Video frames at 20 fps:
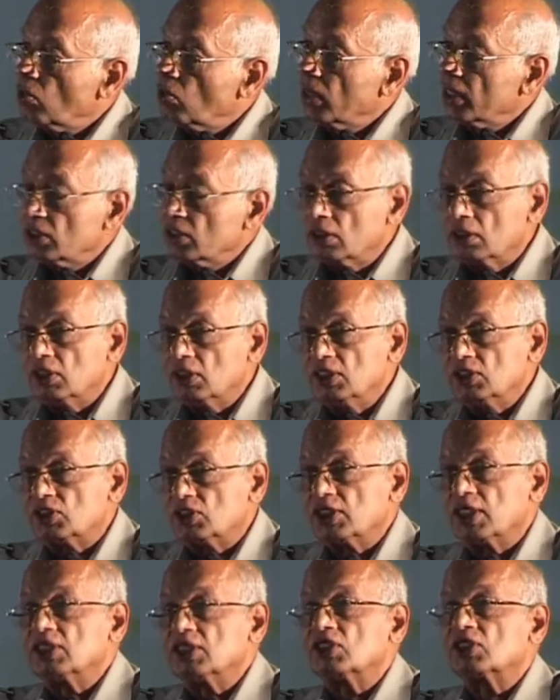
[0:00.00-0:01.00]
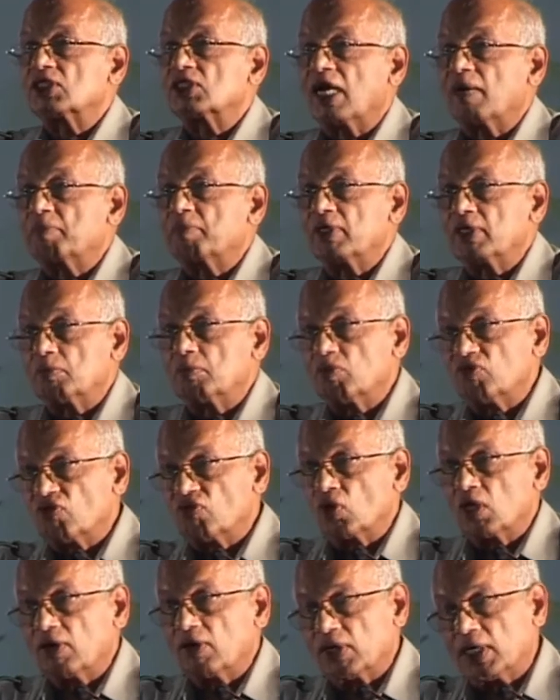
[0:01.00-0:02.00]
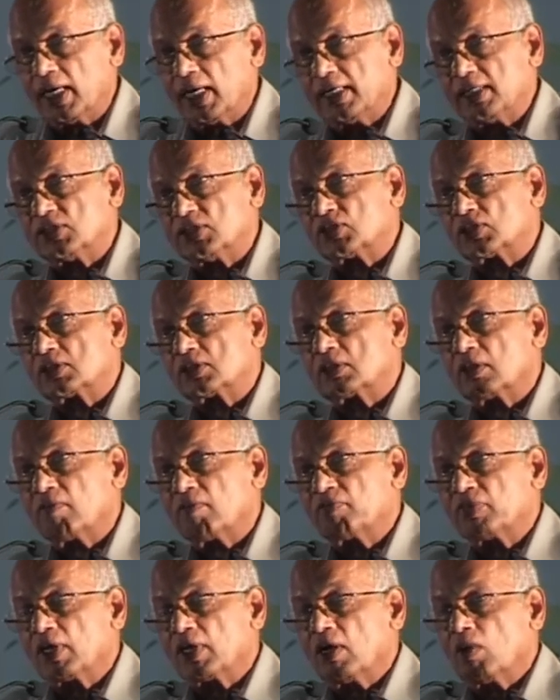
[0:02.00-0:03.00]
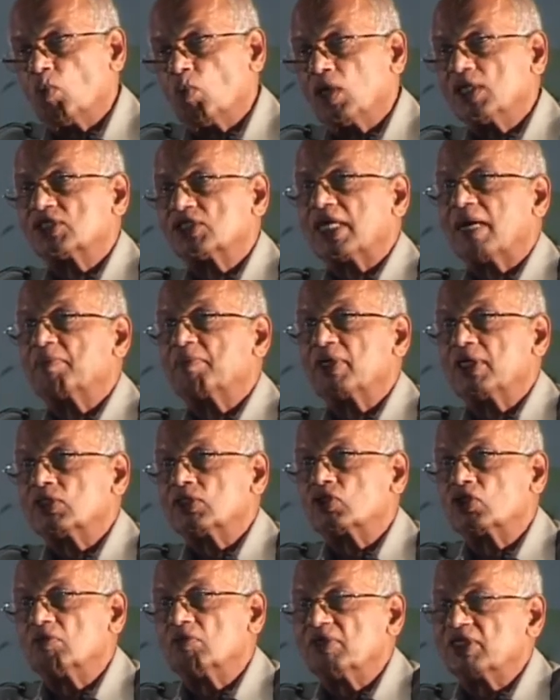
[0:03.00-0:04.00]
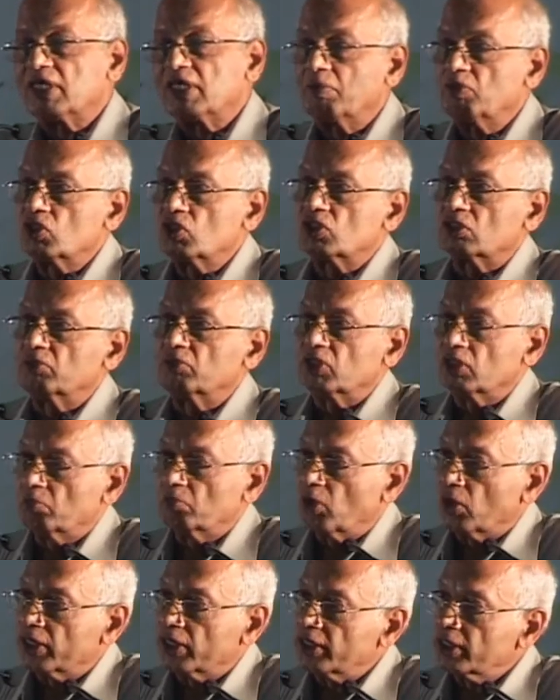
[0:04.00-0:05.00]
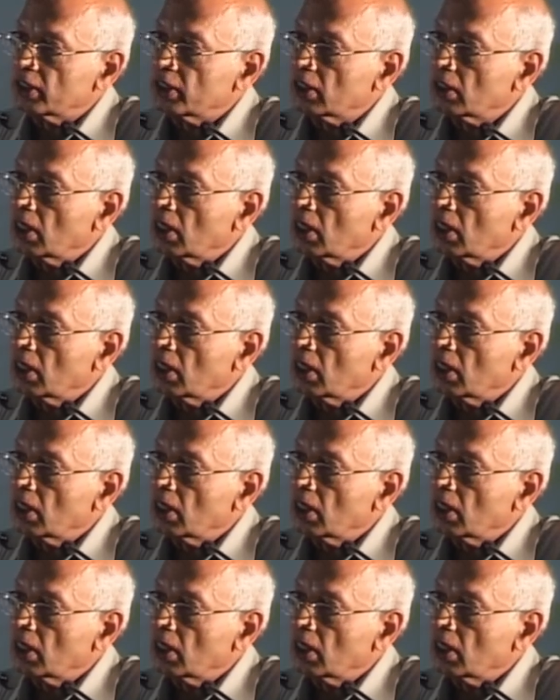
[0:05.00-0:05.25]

When these changes happen before our eyes, what is happening to the metabolism in the body?